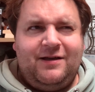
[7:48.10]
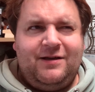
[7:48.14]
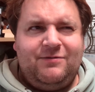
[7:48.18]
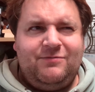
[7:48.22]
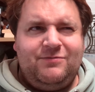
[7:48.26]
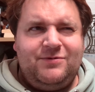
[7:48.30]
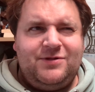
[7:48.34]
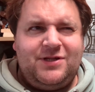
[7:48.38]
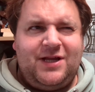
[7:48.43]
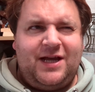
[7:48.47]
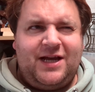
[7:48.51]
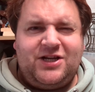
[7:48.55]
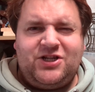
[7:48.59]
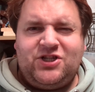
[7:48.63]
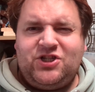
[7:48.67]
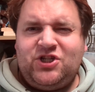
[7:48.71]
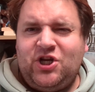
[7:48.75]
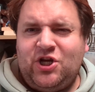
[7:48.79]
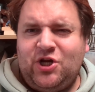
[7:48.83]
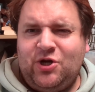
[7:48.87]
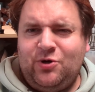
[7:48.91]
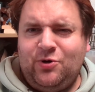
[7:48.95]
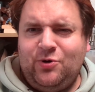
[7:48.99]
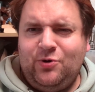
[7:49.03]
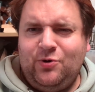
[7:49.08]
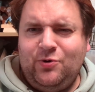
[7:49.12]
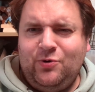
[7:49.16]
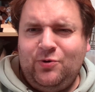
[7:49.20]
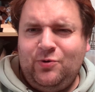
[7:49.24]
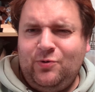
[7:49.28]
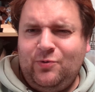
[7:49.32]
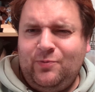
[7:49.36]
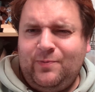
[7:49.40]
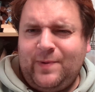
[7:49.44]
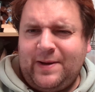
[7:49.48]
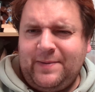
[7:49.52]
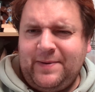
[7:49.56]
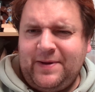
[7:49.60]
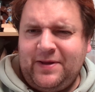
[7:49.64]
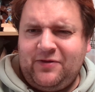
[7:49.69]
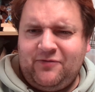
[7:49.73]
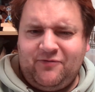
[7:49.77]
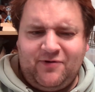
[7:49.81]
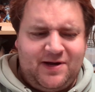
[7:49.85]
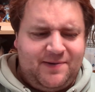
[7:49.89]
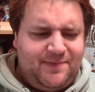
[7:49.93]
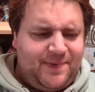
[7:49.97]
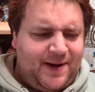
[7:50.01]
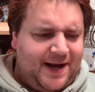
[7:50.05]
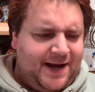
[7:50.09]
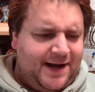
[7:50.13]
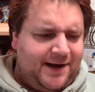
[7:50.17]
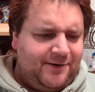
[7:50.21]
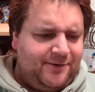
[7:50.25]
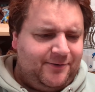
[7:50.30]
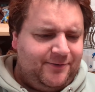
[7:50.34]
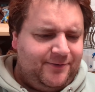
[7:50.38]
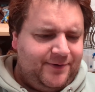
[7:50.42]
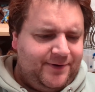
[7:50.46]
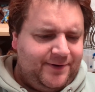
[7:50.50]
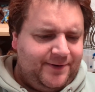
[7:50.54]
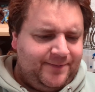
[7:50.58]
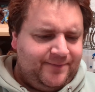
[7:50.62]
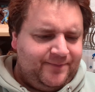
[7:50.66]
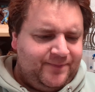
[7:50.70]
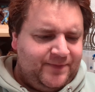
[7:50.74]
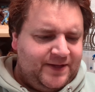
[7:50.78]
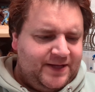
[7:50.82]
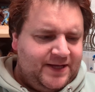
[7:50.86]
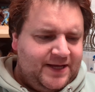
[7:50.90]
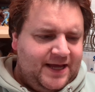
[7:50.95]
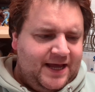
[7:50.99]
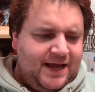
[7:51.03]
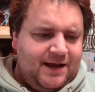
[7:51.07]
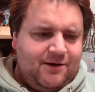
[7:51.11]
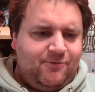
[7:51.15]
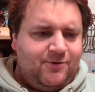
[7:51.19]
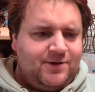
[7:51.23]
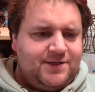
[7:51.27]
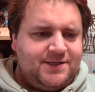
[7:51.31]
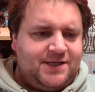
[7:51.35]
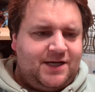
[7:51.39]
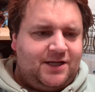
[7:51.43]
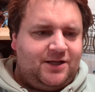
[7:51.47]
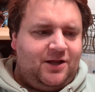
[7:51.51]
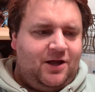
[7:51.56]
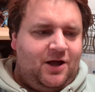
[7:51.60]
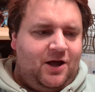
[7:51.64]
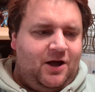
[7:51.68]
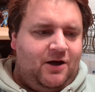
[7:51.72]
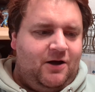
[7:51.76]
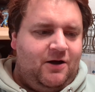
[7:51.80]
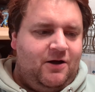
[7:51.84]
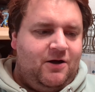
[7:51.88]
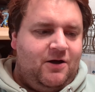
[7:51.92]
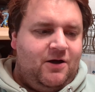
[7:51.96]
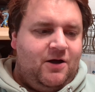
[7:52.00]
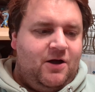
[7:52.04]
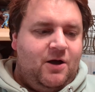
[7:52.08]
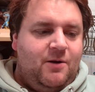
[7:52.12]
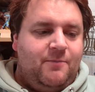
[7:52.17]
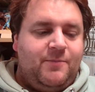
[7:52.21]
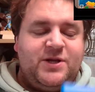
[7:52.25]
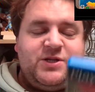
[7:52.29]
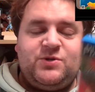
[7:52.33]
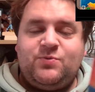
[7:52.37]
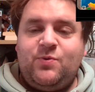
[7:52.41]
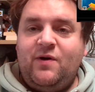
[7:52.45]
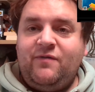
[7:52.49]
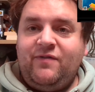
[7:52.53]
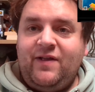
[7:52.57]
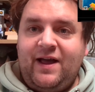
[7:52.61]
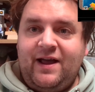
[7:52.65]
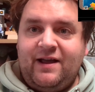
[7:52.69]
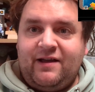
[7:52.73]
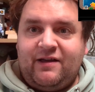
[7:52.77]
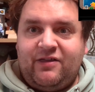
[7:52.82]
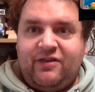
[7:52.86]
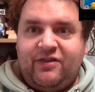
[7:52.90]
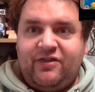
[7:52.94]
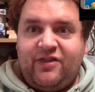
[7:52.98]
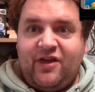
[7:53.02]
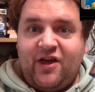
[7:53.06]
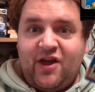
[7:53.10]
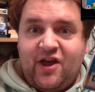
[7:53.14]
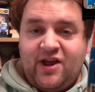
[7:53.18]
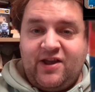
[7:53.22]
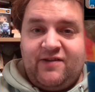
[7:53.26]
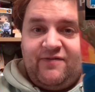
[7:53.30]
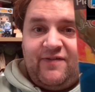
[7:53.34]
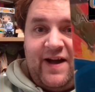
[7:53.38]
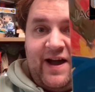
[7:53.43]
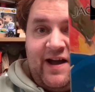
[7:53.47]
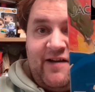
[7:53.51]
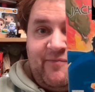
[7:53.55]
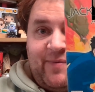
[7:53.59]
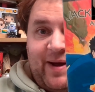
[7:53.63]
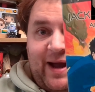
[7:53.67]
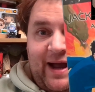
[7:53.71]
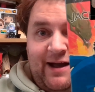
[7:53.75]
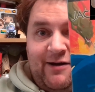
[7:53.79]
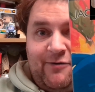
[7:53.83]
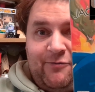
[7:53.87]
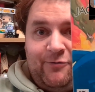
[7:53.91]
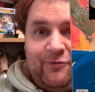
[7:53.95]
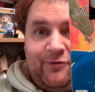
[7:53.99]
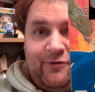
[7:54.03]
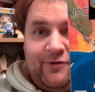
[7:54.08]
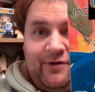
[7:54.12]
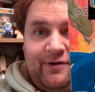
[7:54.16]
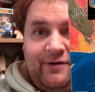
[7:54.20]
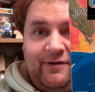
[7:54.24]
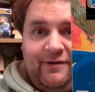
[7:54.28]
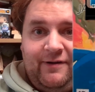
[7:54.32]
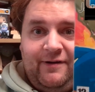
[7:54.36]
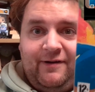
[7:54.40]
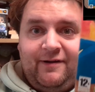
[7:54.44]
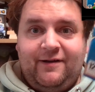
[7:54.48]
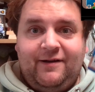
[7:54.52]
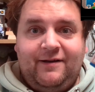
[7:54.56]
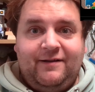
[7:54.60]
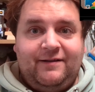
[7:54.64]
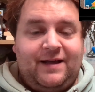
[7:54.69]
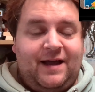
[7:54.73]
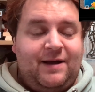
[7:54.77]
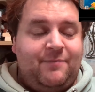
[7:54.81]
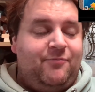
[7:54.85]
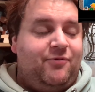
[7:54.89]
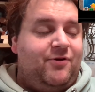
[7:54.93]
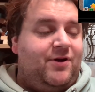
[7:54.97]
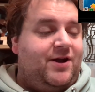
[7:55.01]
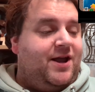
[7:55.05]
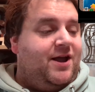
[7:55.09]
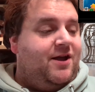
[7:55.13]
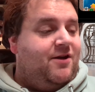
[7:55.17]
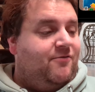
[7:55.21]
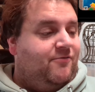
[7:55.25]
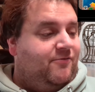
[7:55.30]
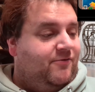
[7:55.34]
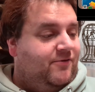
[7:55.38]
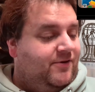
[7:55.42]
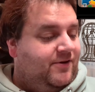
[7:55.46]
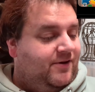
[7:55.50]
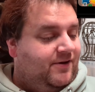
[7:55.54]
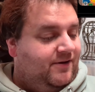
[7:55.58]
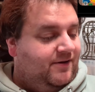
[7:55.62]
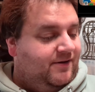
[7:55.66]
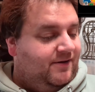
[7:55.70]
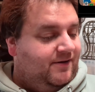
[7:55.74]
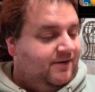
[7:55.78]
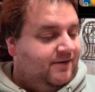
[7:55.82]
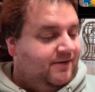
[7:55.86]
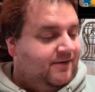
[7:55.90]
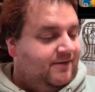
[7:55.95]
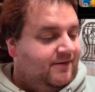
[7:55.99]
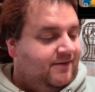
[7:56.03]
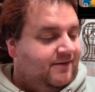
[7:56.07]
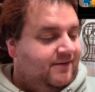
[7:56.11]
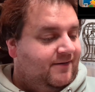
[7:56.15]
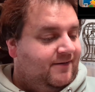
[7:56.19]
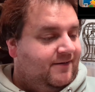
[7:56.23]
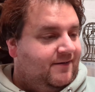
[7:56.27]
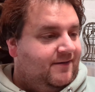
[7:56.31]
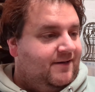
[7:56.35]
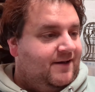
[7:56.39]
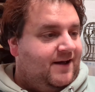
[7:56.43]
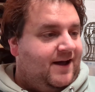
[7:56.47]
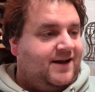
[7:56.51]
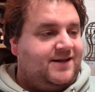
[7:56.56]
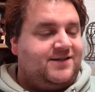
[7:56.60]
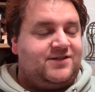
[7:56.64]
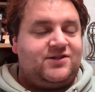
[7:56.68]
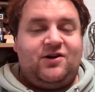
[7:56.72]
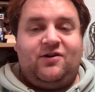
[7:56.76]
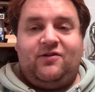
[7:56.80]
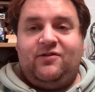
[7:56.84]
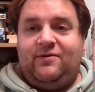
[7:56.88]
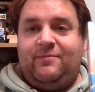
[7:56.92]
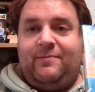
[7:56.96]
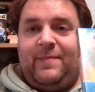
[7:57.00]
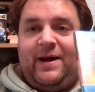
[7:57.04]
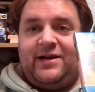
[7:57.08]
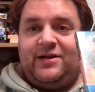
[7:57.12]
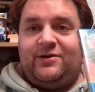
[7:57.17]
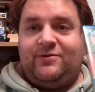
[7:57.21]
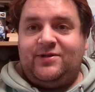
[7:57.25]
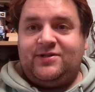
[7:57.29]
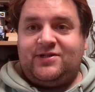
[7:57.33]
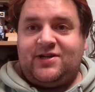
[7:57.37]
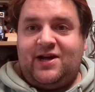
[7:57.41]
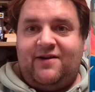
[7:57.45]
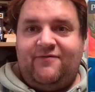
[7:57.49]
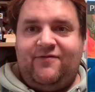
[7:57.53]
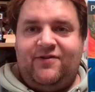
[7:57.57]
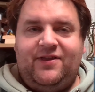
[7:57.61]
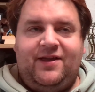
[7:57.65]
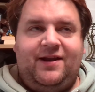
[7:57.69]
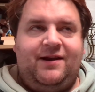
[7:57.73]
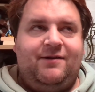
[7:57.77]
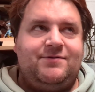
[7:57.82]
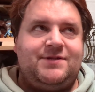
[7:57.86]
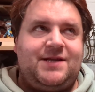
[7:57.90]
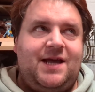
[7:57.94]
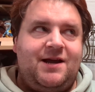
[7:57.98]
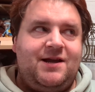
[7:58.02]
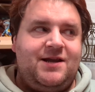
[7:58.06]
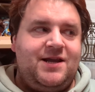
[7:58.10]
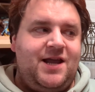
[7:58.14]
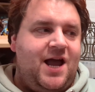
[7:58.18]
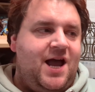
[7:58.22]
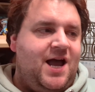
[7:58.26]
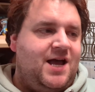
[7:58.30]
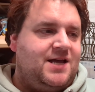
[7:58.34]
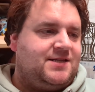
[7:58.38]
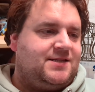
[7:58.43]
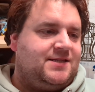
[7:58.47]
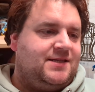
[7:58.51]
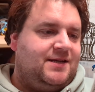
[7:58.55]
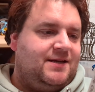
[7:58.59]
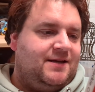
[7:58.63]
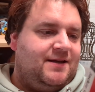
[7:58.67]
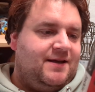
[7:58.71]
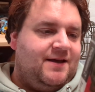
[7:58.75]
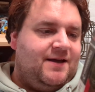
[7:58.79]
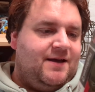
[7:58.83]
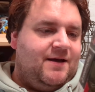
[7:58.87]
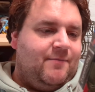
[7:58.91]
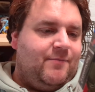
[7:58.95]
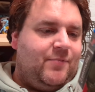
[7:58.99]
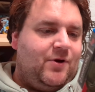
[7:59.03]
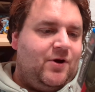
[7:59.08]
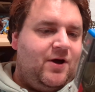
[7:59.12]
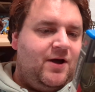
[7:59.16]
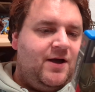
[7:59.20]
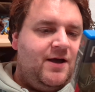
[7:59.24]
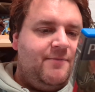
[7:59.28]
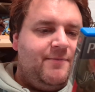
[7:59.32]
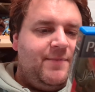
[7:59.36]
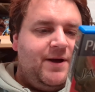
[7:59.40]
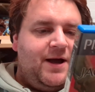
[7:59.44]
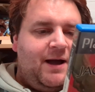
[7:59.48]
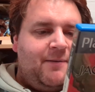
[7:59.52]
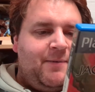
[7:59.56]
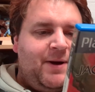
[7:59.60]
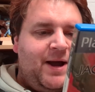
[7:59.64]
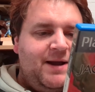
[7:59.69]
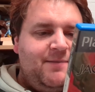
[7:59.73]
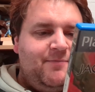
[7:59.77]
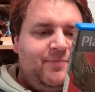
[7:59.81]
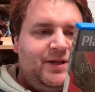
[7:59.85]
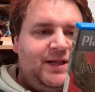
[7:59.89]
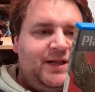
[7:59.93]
it was like two, maybe three pound. It wasn't a lot, but it's worth like 35 pound, like pre-owned. And it's got the manual, it's got everything. I was like, yes. But um, I might